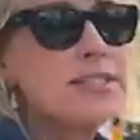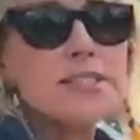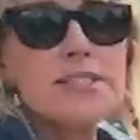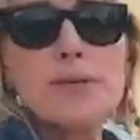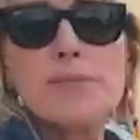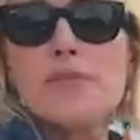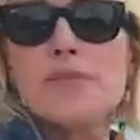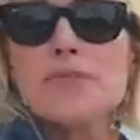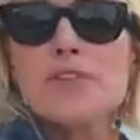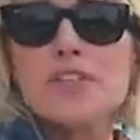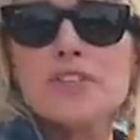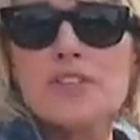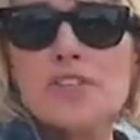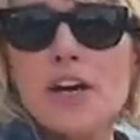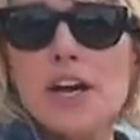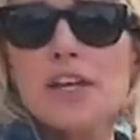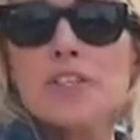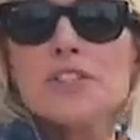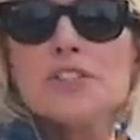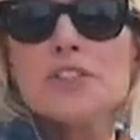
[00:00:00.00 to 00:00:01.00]
some of the
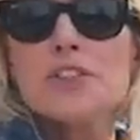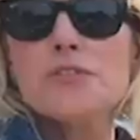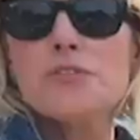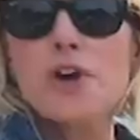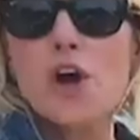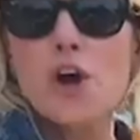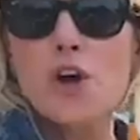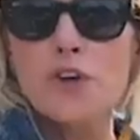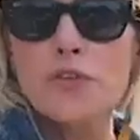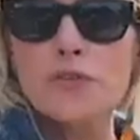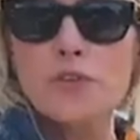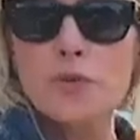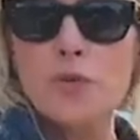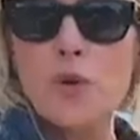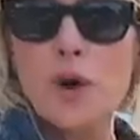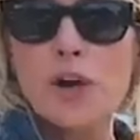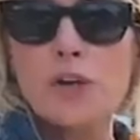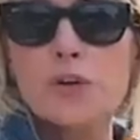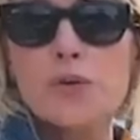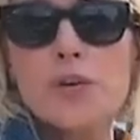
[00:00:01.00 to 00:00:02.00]
signs of
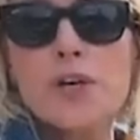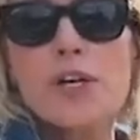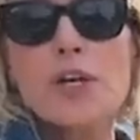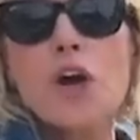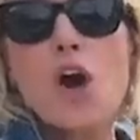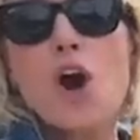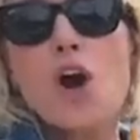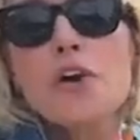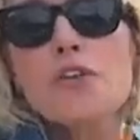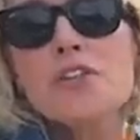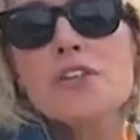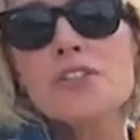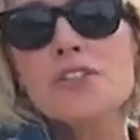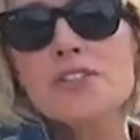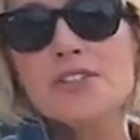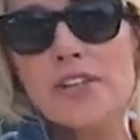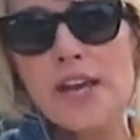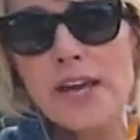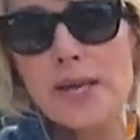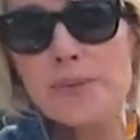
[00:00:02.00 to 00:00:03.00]
overwatering are the
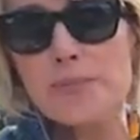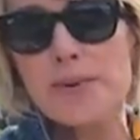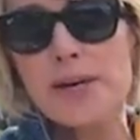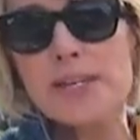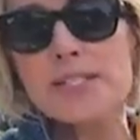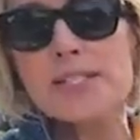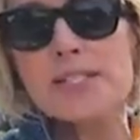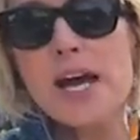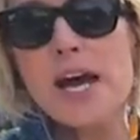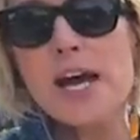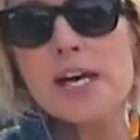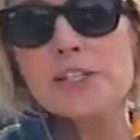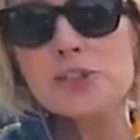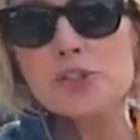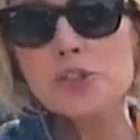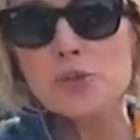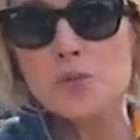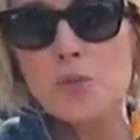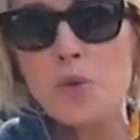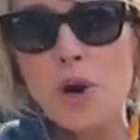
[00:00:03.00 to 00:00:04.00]
same as
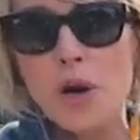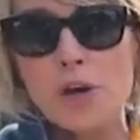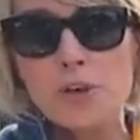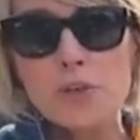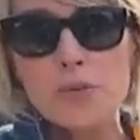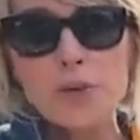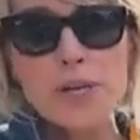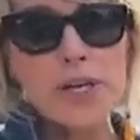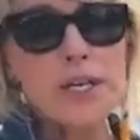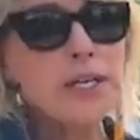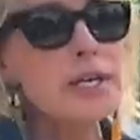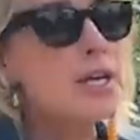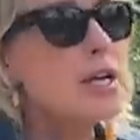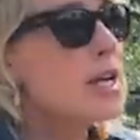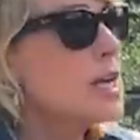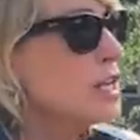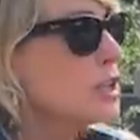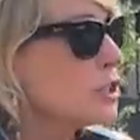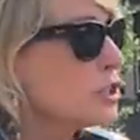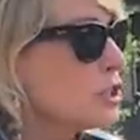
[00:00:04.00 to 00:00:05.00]
underwatering.
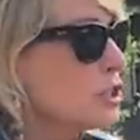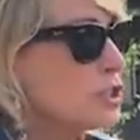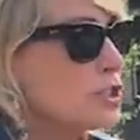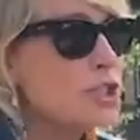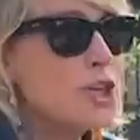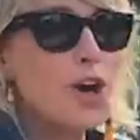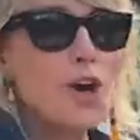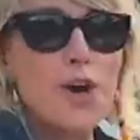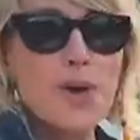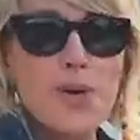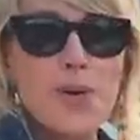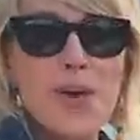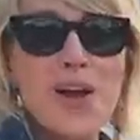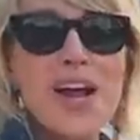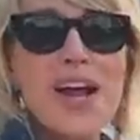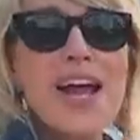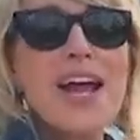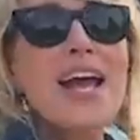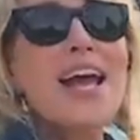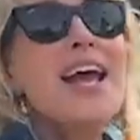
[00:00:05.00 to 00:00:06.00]
Wow. So,
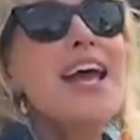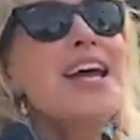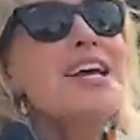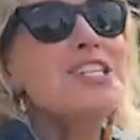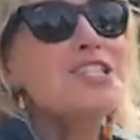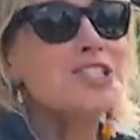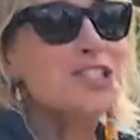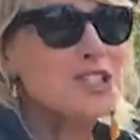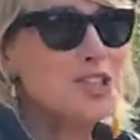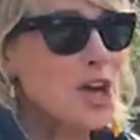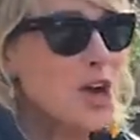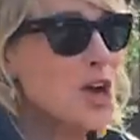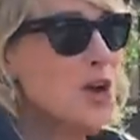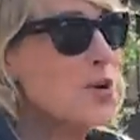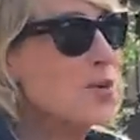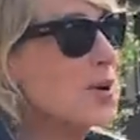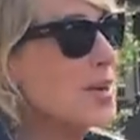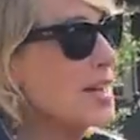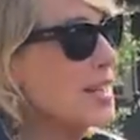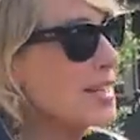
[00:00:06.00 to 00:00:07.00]

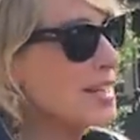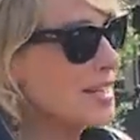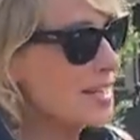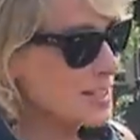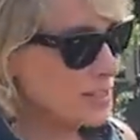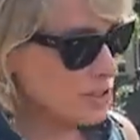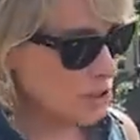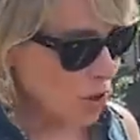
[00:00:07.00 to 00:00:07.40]
so it is